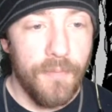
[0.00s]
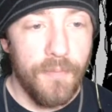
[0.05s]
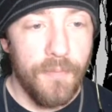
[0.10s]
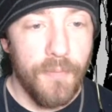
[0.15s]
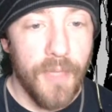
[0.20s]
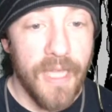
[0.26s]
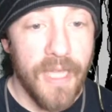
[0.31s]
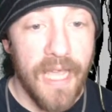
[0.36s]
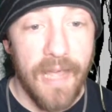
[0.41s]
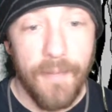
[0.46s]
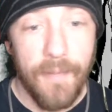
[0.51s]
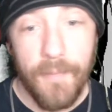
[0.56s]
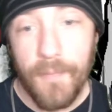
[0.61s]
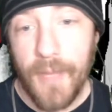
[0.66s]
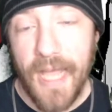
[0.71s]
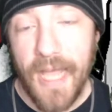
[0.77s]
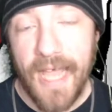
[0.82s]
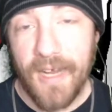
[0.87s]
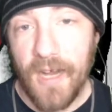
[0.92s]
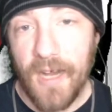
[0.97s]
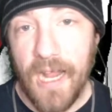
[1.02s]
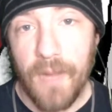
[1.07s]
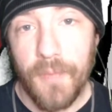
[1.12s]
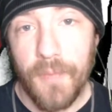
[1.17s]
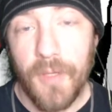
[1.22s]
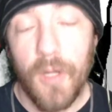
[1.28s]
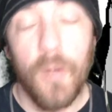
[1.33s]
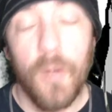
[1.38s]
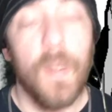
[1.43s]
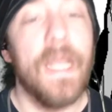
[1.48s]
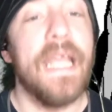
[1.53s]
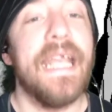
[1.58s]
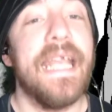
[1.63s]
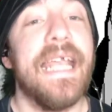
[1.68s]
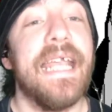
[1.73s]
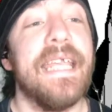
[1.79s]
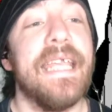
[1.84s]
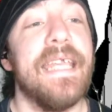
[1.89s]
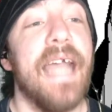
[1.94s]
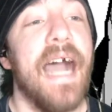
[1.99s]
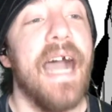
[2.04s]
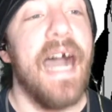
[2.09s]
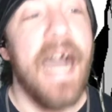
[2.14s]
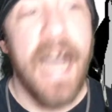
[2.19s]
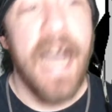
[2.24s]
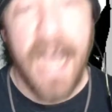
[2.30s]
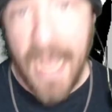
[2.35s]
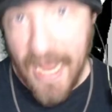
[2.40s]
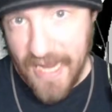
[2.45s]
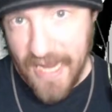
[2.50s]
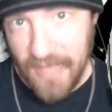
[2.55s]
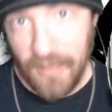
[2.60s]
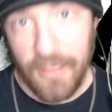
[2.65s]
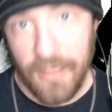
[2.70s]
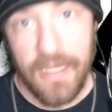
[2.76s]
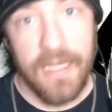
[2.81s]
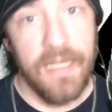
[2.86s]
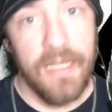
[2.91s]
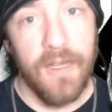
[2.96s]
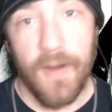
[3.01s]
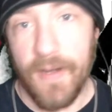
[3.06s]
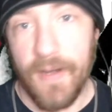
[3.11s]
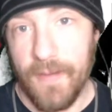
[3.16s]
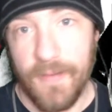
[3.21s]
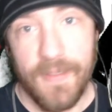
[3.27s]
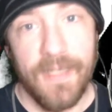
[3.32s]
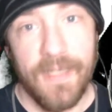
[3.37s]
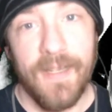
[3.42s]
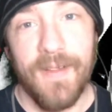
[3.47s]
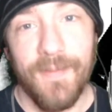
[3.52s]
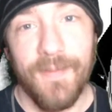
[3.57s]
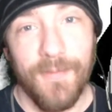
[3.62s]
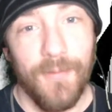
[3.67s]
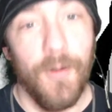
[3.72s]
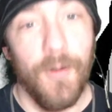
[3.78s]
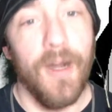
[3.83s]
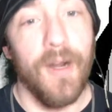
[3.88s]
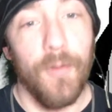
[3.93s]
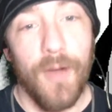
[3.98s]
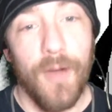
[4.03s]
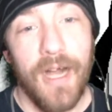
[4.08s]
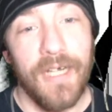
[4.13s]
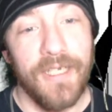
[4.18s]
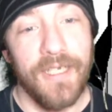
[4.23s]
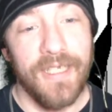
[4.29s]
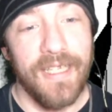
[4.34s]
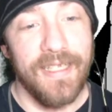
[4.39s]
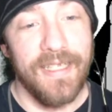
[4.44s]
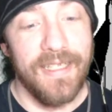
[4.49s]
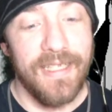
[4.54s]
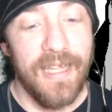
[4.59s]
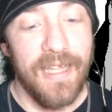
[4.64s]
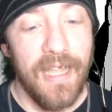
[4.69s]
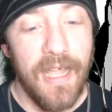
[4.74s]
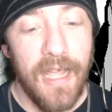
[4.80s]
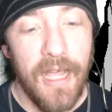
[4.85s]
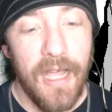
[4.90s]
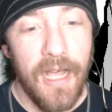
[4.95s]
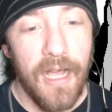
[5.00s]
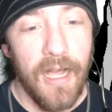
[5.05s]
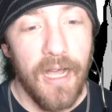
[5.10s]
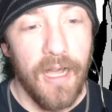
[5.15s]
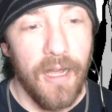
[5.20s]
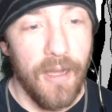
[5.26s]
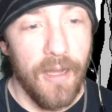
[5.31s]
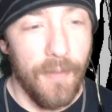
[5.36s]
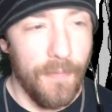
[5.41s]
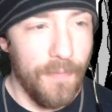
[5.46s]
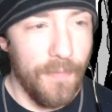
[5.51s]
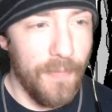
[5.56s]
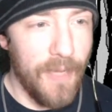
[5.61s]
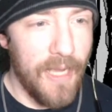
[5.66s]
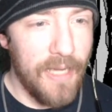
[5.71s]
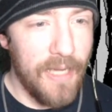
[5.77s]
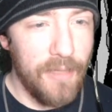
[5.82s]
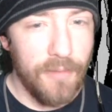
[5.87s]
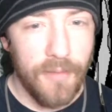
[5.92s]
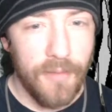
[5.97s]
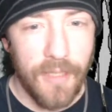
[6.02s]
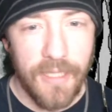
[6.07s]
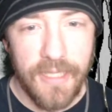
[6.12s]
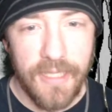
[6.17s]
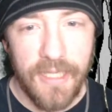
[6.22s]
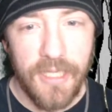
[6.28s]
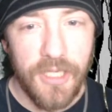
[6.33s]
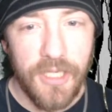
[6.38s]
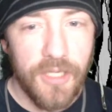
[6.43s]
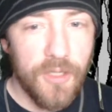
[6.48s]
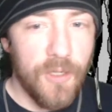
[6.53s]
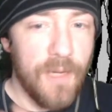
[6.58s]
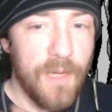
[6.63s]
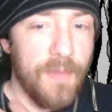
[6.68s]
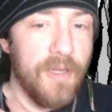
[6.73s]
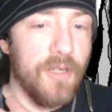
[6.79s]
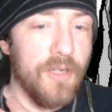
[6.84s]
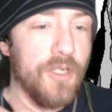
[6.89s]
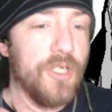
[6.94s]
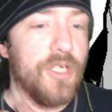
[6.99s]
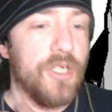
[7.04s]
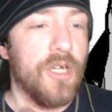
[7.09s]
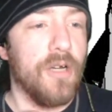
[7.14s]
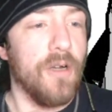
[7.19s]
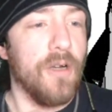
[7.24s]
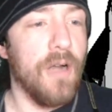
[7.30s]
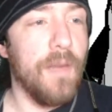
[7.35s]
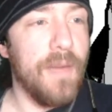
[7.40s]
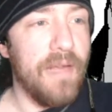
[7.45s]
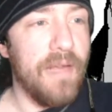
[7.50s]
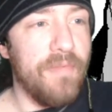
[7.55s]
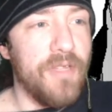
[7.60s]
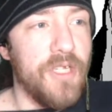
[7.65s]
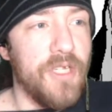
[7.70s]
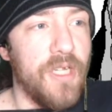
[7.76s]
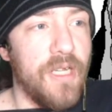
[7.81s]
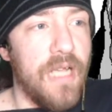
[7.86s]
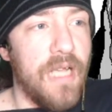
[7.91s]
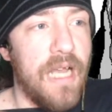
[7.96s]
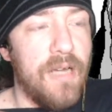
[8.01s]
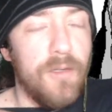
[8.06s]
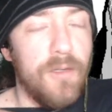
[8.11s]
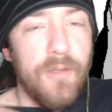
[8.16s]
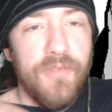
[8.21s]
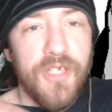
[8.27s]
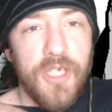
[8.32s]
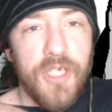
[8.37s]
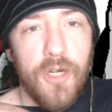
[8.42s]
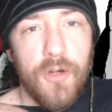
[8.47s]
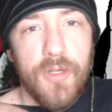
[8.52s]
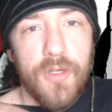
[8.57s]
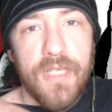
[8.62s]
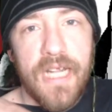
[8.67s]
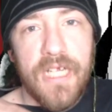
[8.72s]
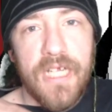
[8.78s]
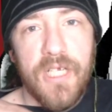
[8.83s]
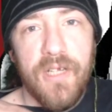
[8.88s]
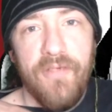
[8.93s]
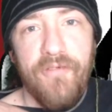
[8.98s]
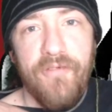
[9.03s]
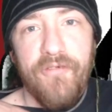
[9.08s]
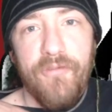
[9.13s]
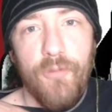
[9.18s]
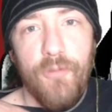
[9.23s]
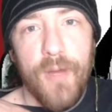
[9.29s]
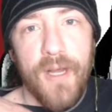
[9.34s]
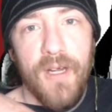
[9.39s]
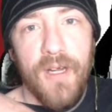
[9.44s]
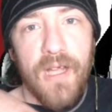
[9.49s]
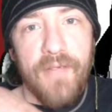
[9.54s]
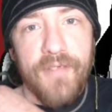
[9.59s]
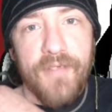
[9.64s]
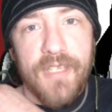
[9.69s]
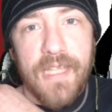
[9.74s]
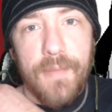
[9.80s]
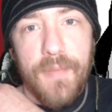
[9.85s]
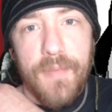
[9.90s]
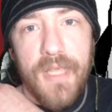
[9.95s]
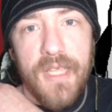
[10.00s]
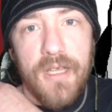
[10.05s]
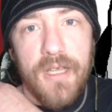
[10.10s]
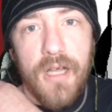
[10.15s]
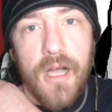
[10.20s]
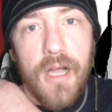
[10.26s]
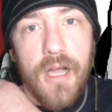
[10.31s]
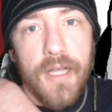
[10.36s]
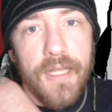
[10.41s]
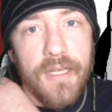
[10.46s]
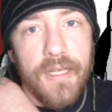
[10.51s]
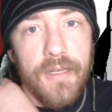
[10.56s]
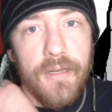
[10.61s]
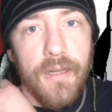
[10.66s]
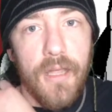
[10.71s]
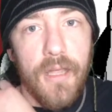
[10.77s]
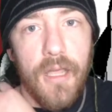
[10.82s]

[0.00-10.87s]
but yeah, by Edgar Allan Poe. Highly going to want to watch this. I don't. It says streaming on Shudder. I'm gonna have to check. I don't know if Shudder is actually free or not. It's like Peacock and